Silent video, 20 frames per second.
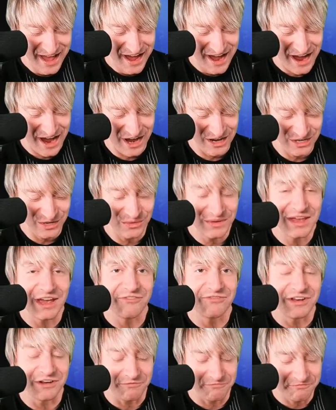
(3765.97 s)
Uh, you
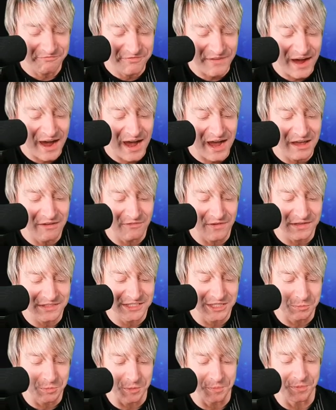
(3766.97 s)
gifted five
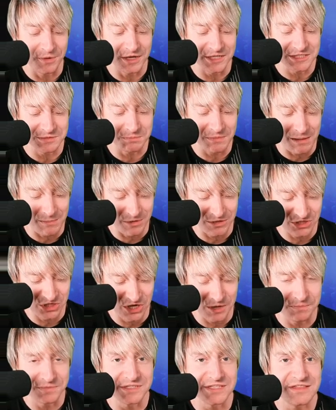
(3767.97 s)
Super Plus
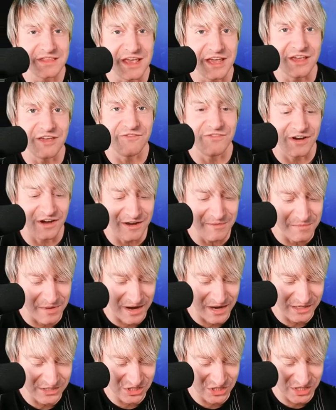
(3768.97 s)
memberships. Thank you very
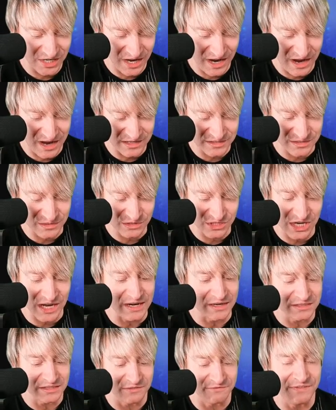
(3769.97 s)
much. Uh, so shout
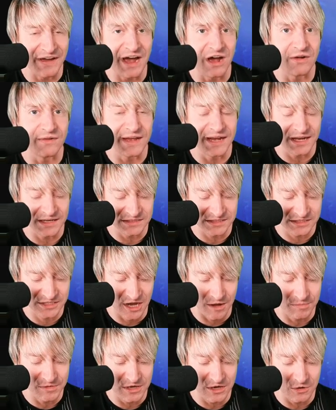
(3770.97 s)
out to Val
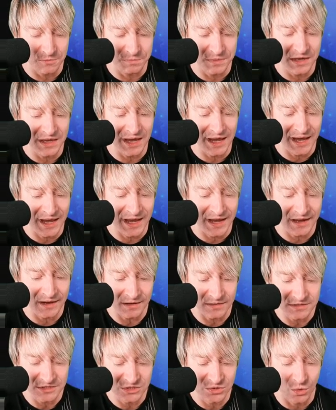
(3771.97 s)

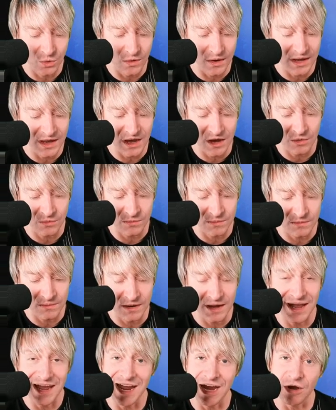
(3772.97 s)
SWPA, Toy
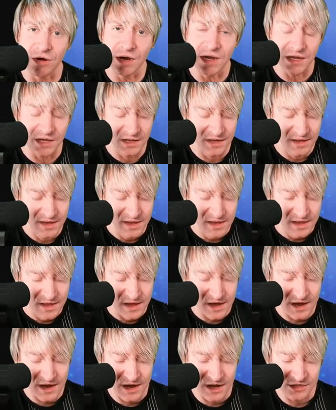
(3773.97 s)
Airy,
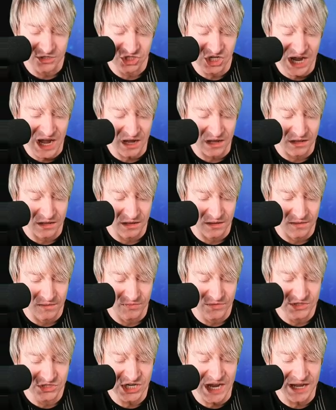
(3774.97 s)
uh, Jack
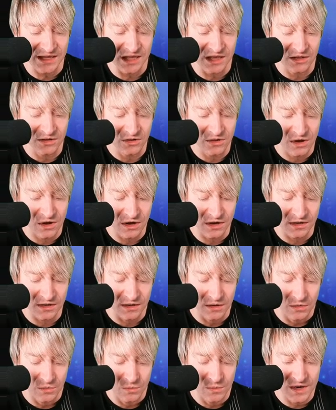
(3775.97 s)
Jackie Clark,
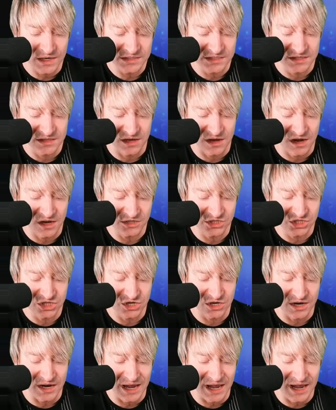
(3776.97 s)
Russ the
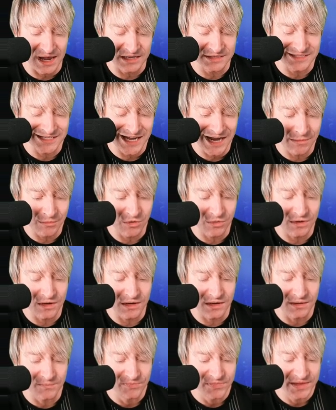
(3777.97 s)
Hunter, and
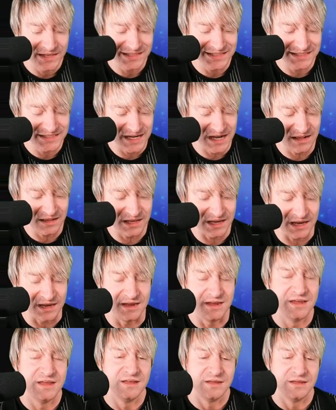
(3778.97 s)
Tamara Deli.